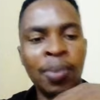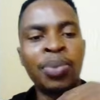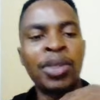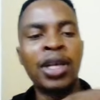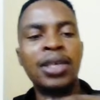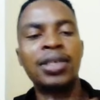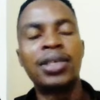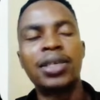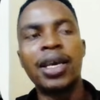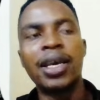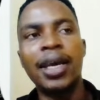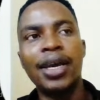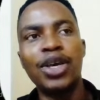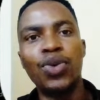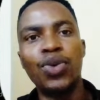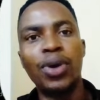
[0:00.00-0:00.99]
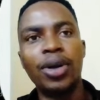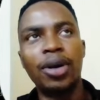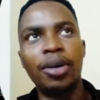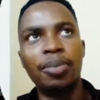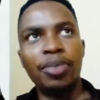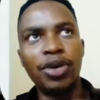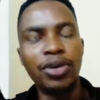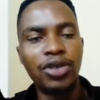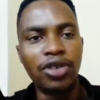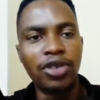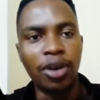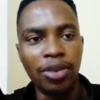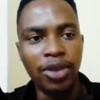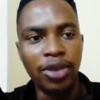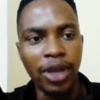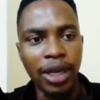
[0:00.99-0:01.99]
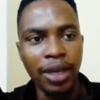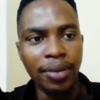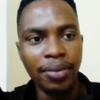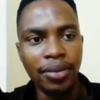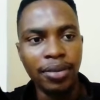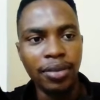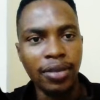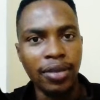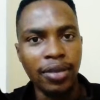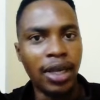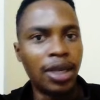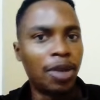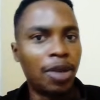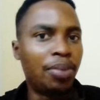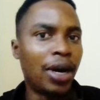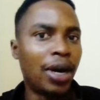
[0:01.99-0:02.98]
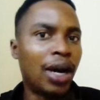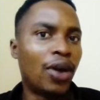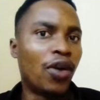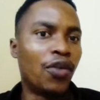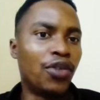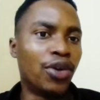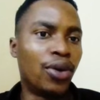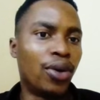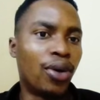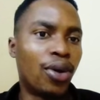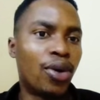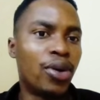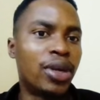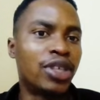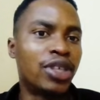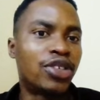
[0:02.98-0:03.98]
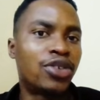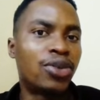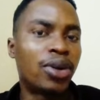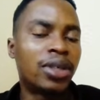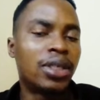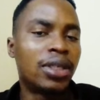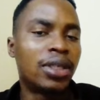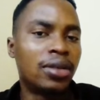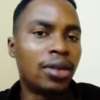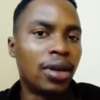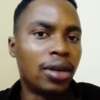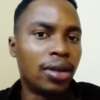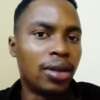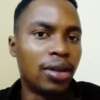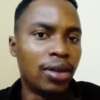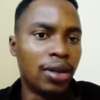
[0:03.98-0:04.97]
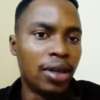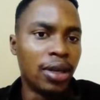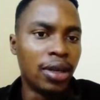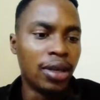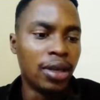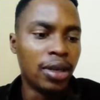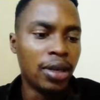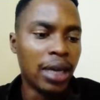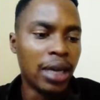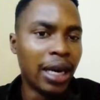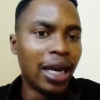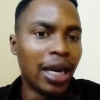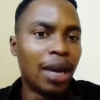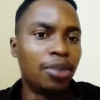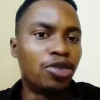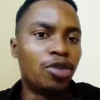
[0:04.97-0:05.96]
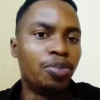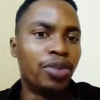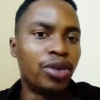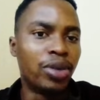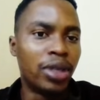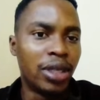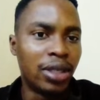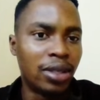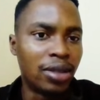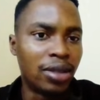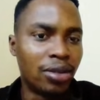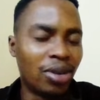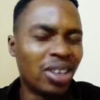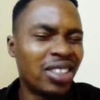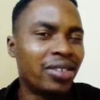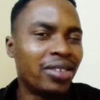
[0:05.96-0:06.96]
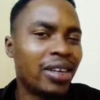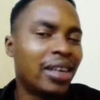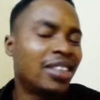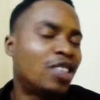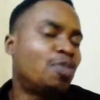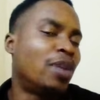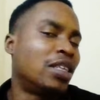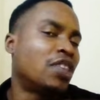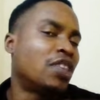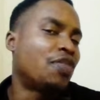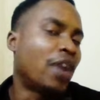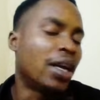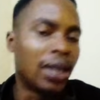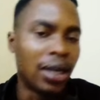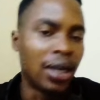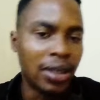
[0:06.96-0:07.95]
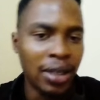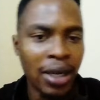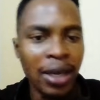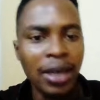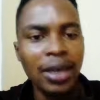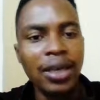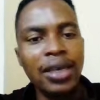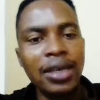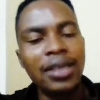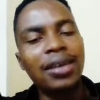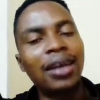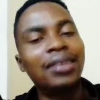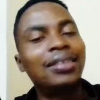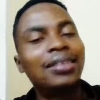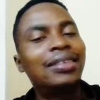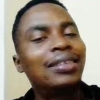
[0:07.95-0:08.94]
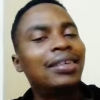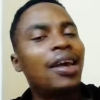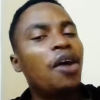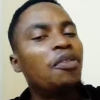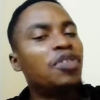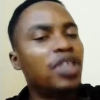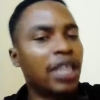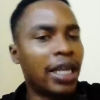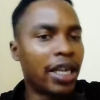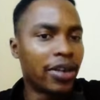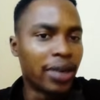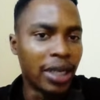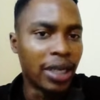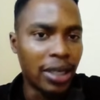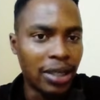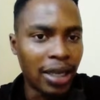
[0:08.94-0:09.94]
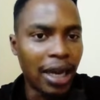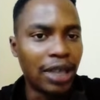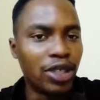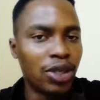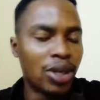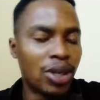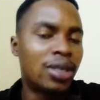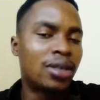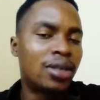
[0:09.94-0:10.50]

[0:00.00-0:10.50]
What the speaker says: say you want to build something, then the part of your code instructing the LLM to build it doesn't really specify that. It can self generate and just